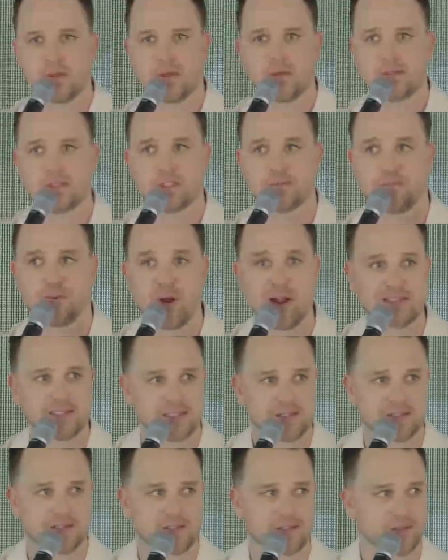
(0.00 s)
It's his
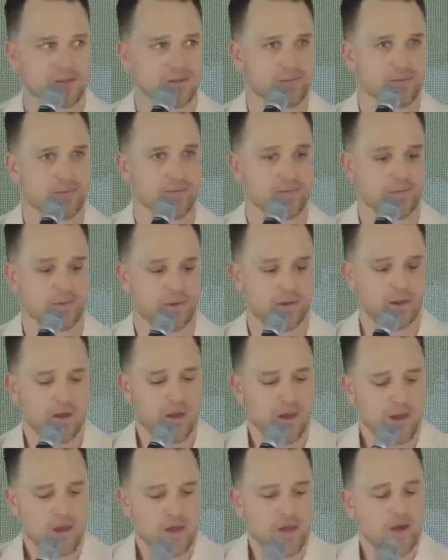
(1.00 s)
presence.
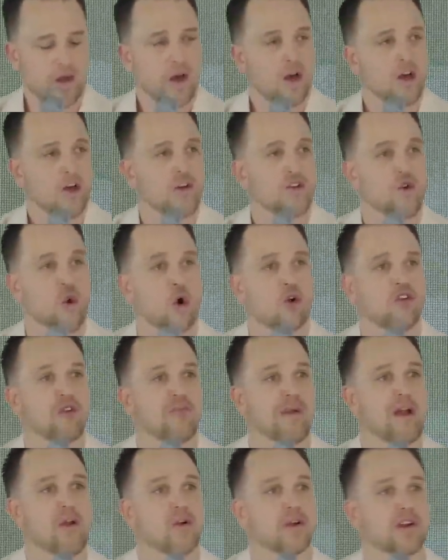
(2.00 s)
North
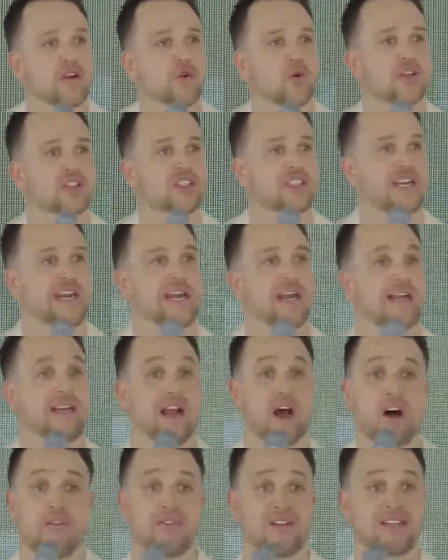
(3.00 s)
American Christianity
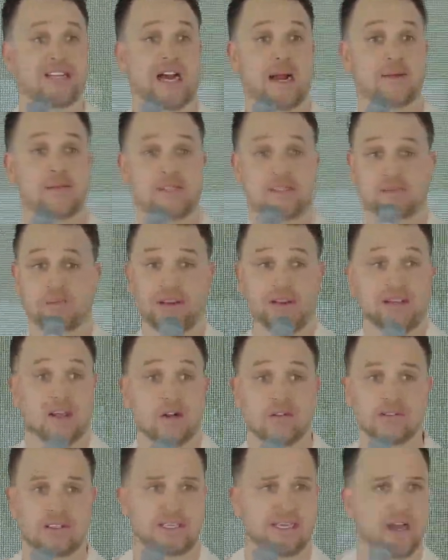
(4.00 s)
oftentimes has been
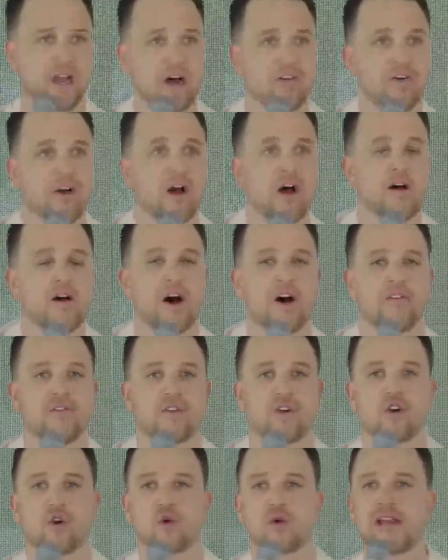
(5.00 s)
guilty of, uh, of
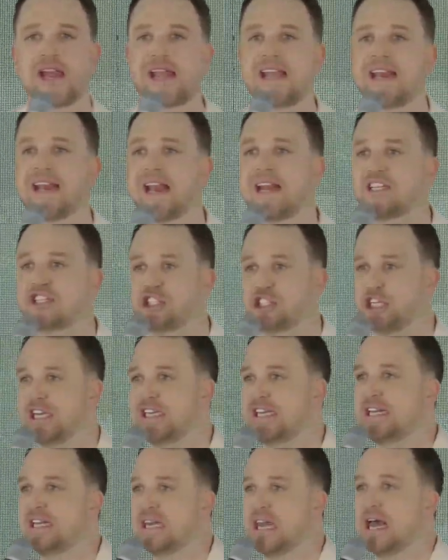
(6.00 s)
creating a
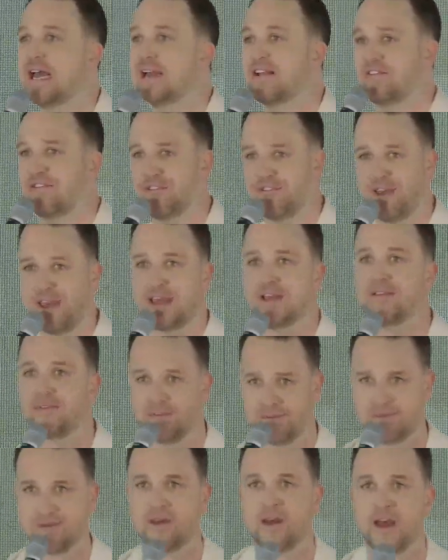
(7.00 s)
genie-like
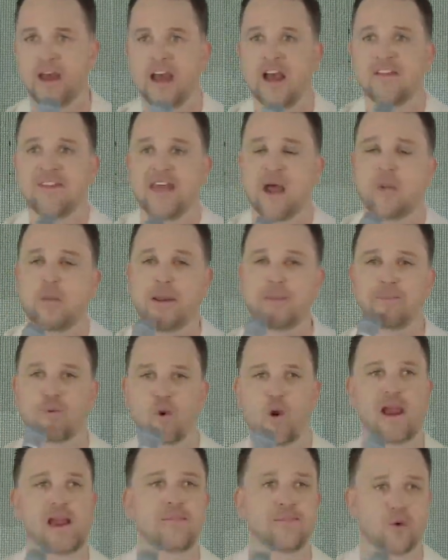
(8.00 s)
faith, that we
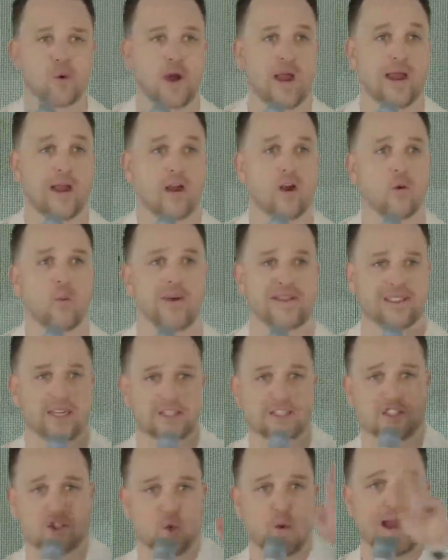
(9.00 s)
pray a prayer, we
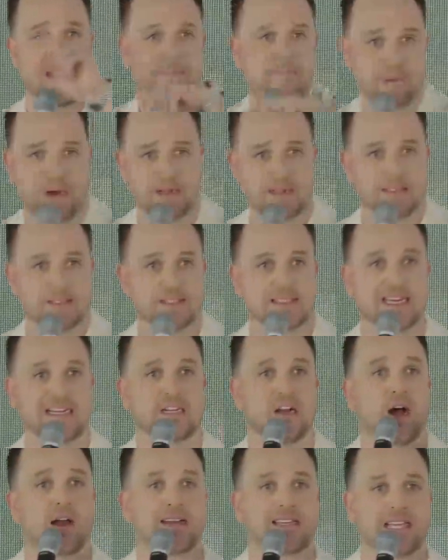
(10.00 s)
touch the right buttons, and
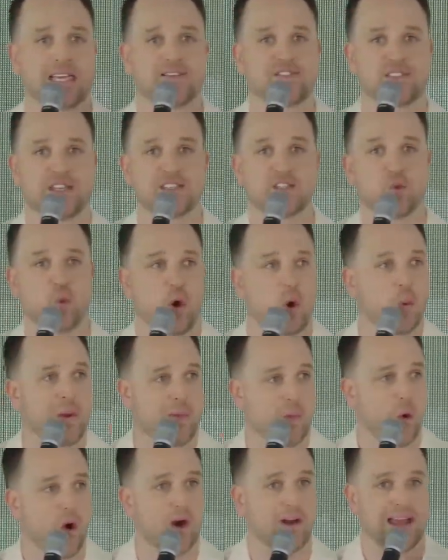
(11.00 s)
God gives us what we
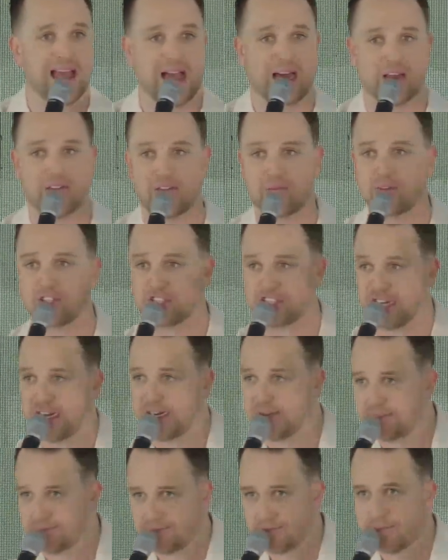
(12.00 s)
want out of the
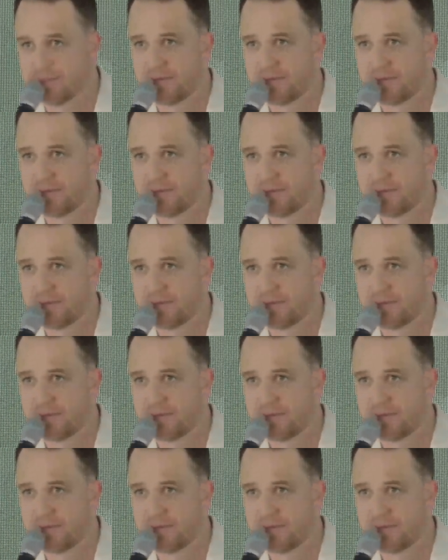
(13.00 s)
machine.